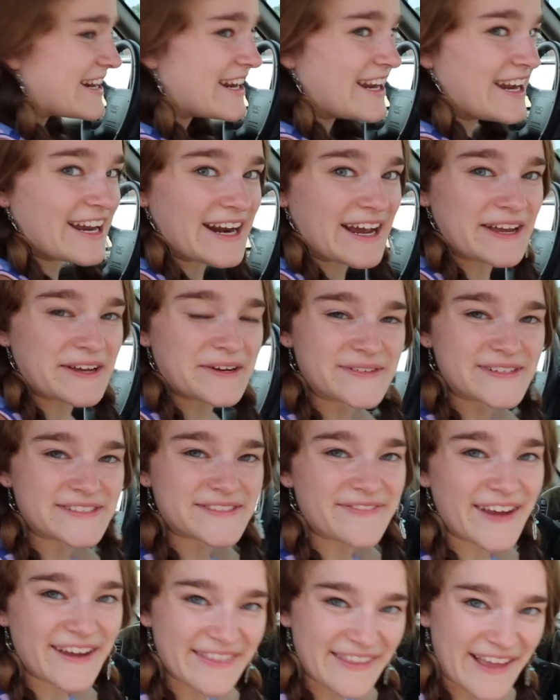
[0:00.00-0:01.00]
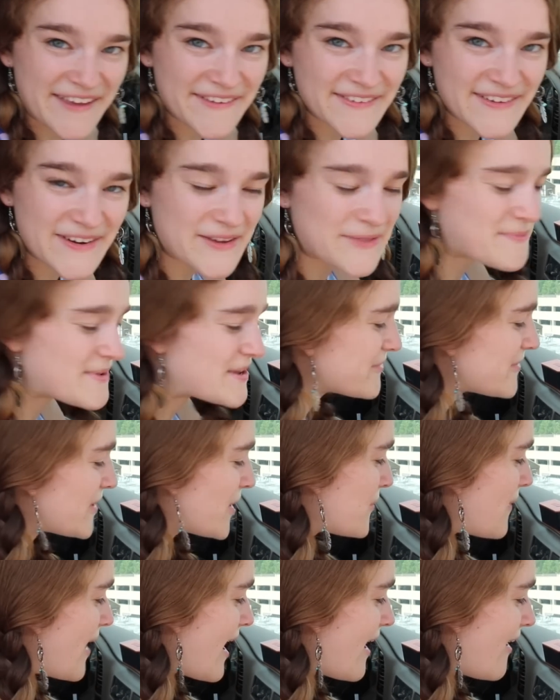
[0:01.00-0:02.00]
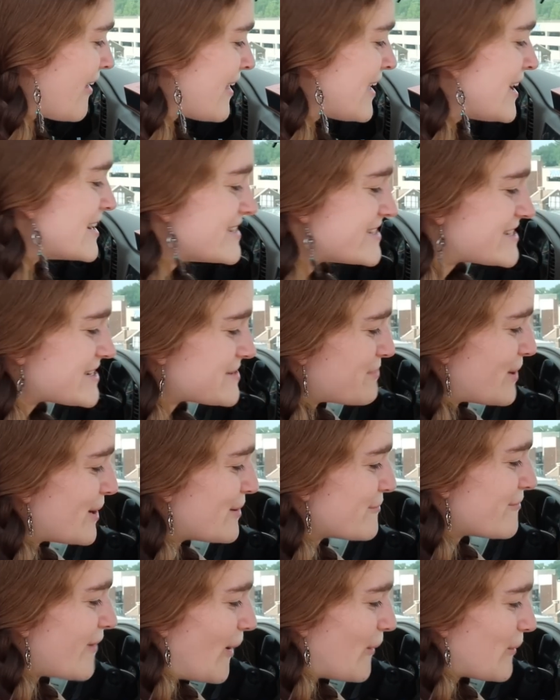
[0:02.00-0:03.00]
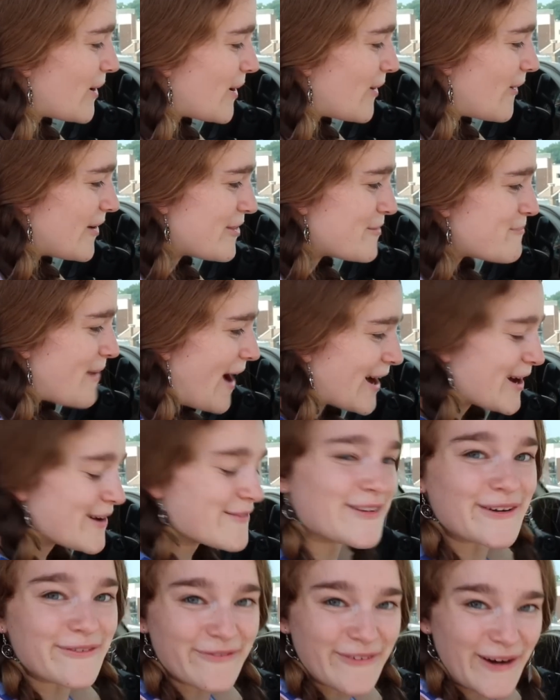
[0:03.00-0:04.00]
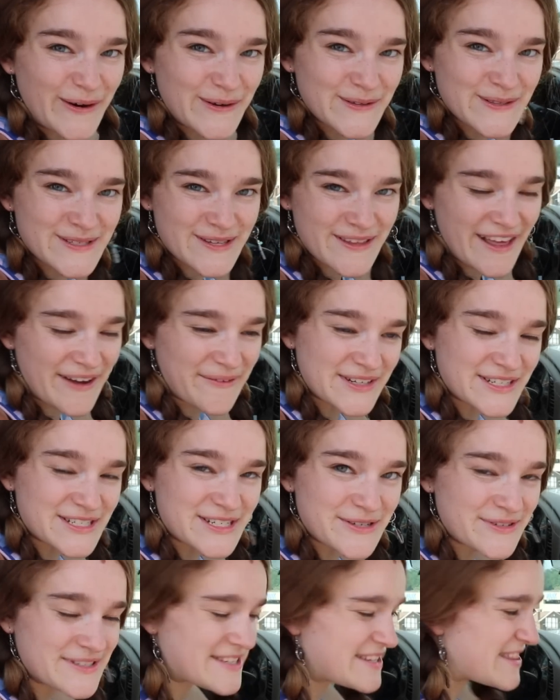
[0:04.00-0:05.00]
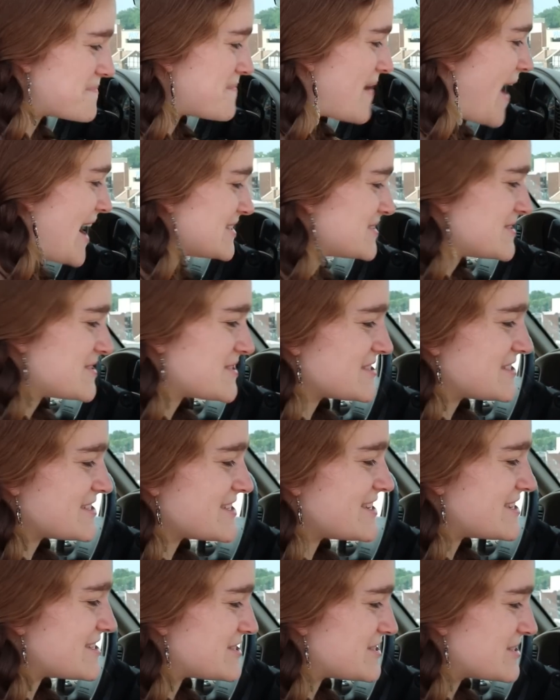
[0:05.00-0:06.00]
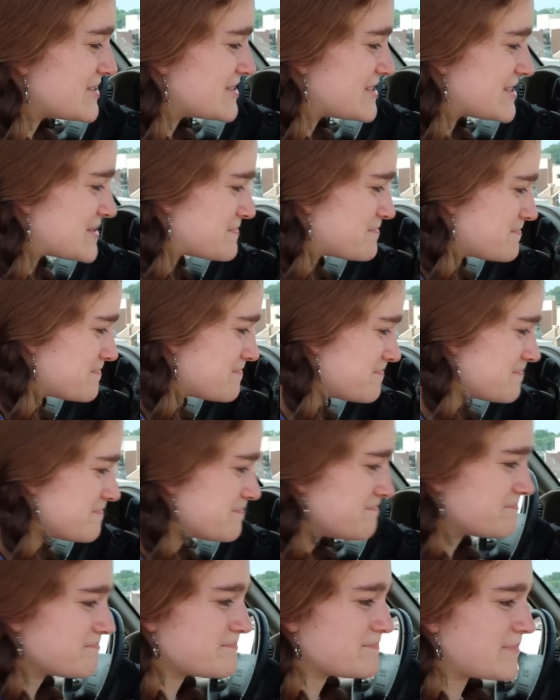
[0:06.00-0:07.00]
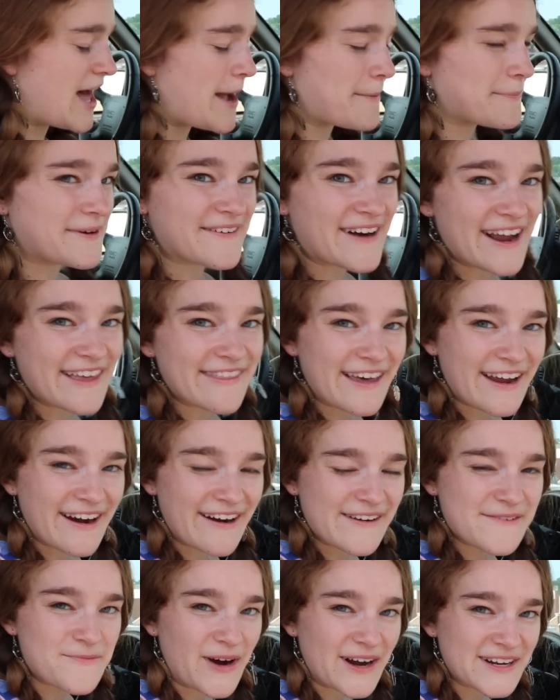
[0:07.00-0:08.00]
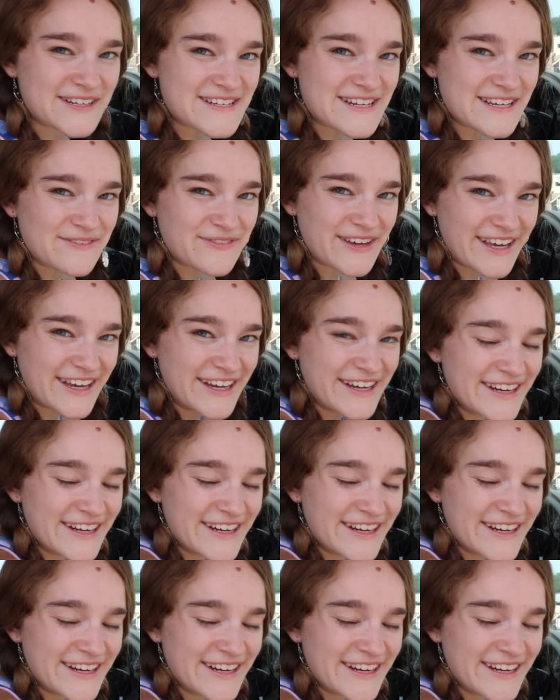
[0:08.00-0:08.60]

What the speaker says: Hannah, who was van lifing with me for a while, she put Velcro on the back of her phone so that when she was in the passenger seat, she could just plop it right there and watch TV.